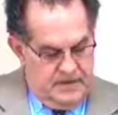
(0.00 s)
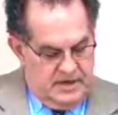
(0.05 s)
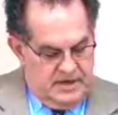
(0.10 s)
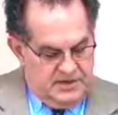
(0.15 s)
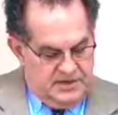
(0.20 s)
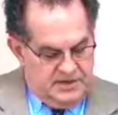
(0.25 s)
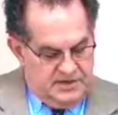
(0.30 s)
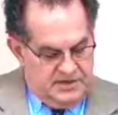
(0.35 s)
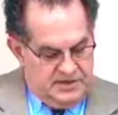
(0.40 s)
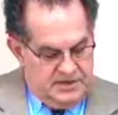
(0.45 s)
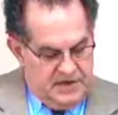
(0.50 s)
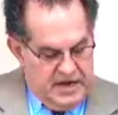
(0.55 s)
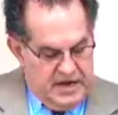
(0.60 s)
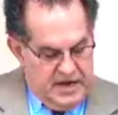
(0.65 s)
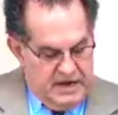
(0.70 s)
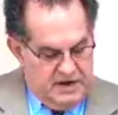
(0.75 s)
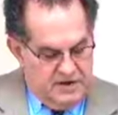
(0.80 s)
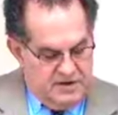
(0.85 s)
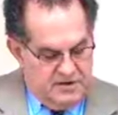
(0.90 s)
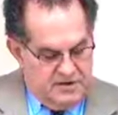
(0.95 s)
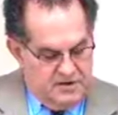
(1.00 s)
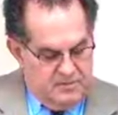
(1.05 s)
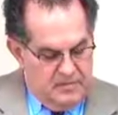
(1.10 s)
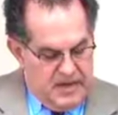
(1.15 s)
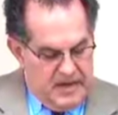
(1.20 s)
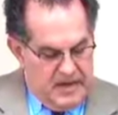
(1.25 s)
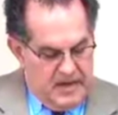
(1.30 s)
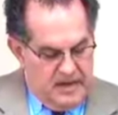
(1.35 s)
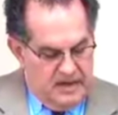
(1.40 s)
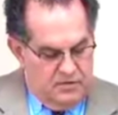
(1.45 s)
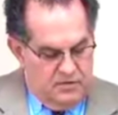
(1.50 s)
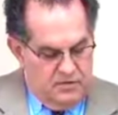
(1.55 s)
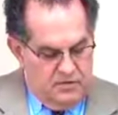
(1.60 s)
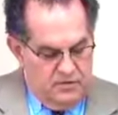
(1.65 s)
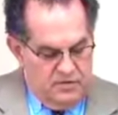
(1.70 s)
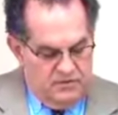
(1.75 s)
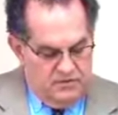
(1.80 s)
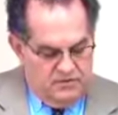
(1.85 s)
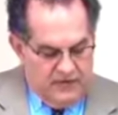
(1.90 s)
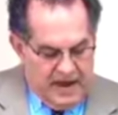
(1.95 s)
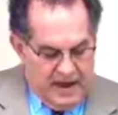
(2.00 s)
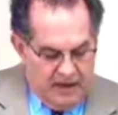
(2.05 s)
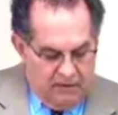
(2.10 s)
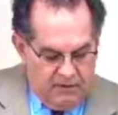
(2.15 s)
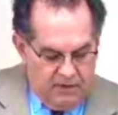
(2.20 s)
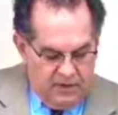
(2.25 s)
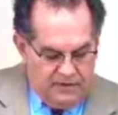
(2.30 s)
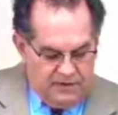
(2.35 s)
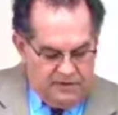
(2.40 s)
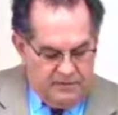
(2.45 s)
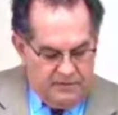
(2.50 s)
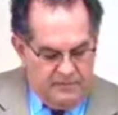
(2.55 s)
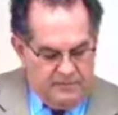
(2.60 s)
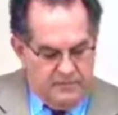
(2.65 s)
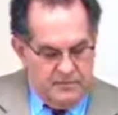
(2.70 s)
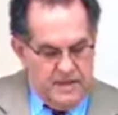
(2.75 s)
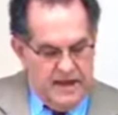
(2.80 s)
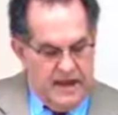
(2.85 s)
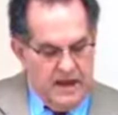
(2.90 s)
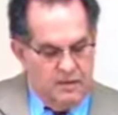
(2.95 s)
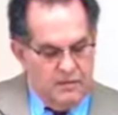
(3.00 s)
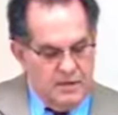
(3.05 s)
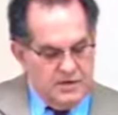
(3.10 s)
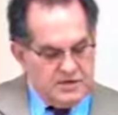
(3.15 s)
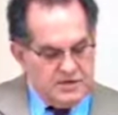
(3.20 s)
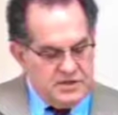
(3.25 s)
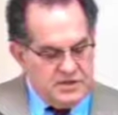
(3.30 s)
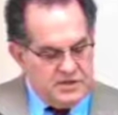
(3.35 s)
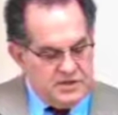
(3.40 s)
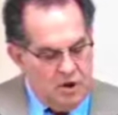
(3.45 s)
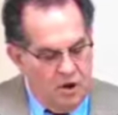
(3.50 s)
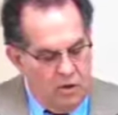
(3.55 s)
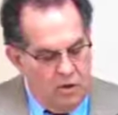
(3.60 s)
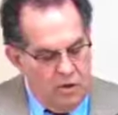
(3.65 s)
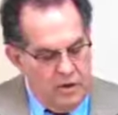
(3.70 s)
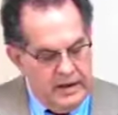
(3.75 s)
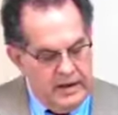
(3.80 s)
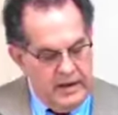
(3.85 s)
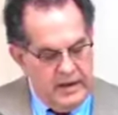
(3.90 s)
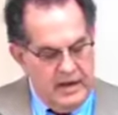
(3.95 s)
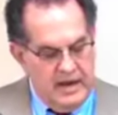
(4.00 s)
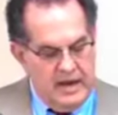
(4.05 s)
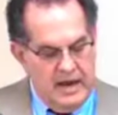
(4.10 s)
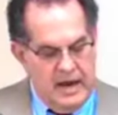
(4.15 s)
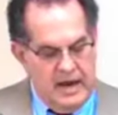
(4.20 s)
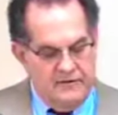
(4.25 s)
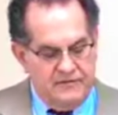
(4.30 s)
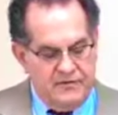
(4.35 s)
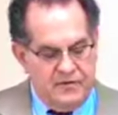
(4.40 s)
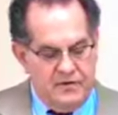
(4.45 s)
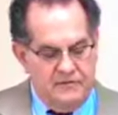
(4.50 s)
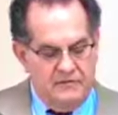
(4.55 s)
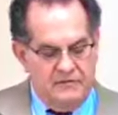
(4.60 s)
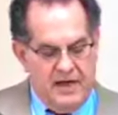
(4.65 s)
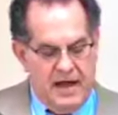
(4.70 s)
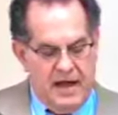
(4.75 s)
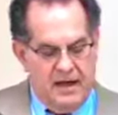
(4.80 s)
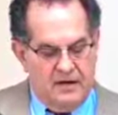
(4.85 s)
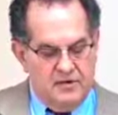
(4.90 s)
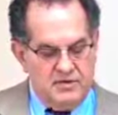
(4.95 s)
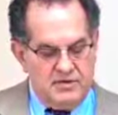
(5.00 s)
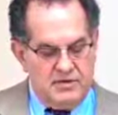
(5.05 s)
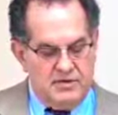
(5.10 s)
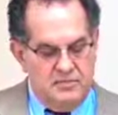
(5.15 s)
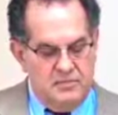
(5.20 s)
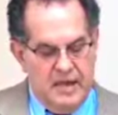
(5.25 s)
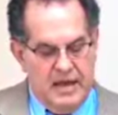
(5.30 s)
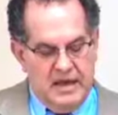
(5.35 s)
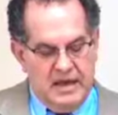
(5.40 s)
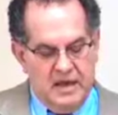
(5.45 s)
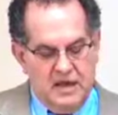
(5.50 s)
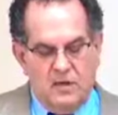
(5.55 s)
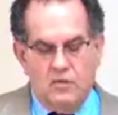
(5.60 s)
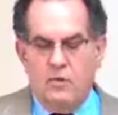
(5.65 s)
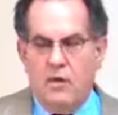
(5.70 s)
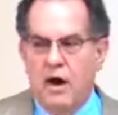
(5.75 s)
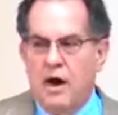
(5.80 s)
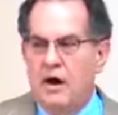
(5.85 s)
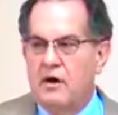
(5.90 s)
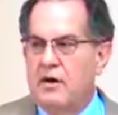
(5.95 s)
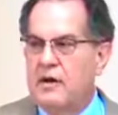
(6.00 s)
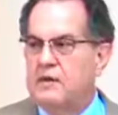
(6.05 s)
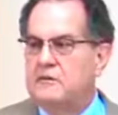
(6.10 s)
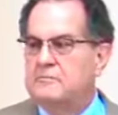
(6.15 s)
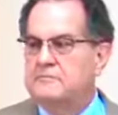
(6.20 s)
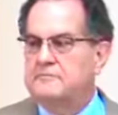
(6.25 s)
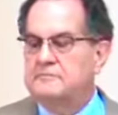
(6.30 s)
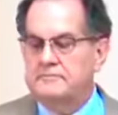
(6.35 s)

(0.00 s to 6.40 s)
It is a snare to the man who devoureth that which is holy and after vows to make inquiry.